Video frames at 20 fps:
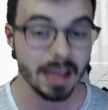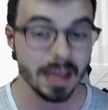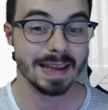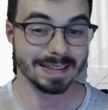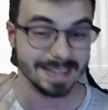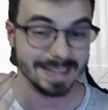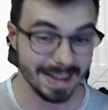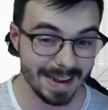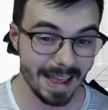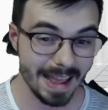
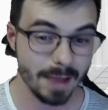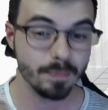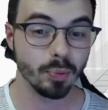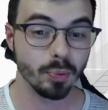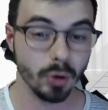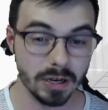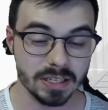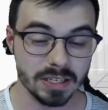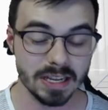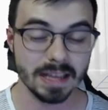today
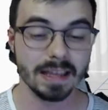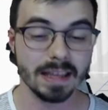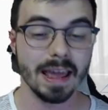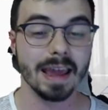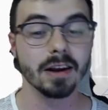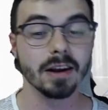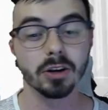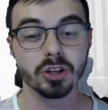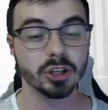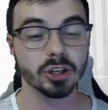printing and
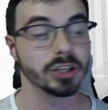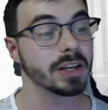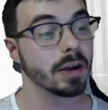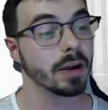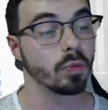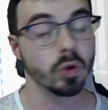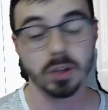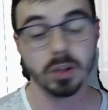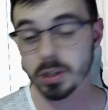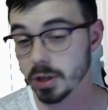understand
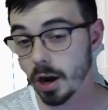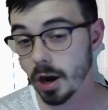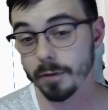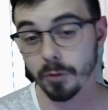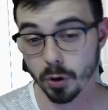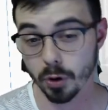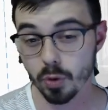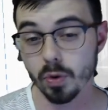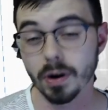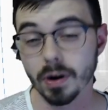what software
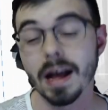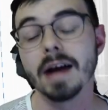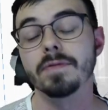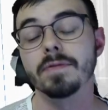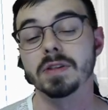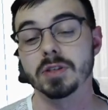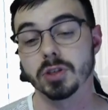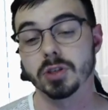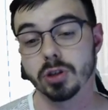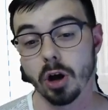you want to have
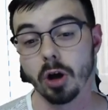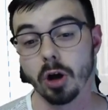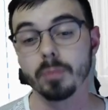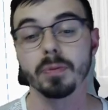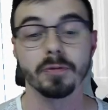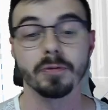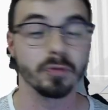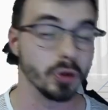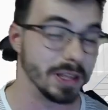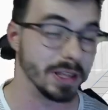installed
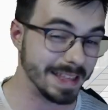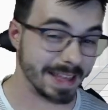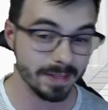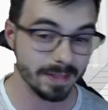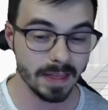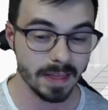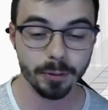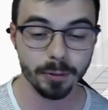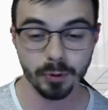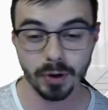before you get
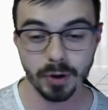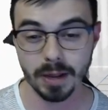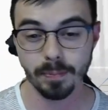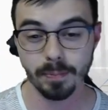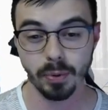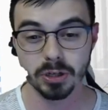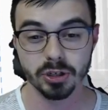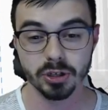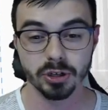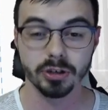that 3D
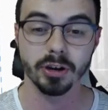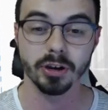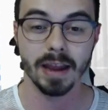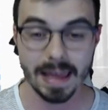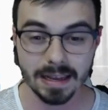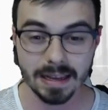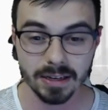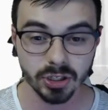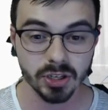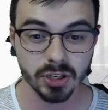printer and you're
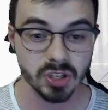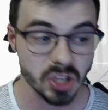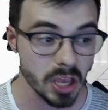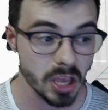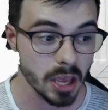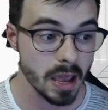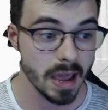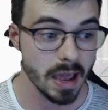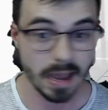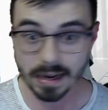anxious
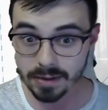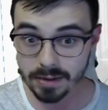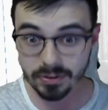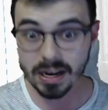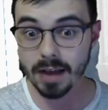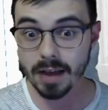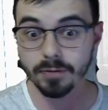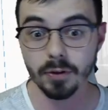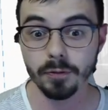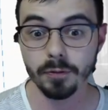and even
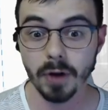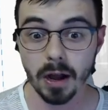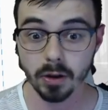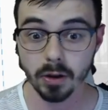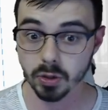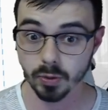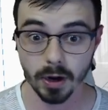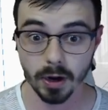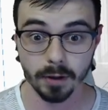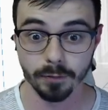have the files
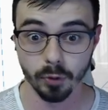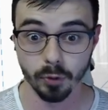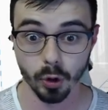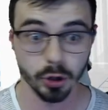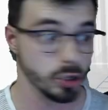ready for it.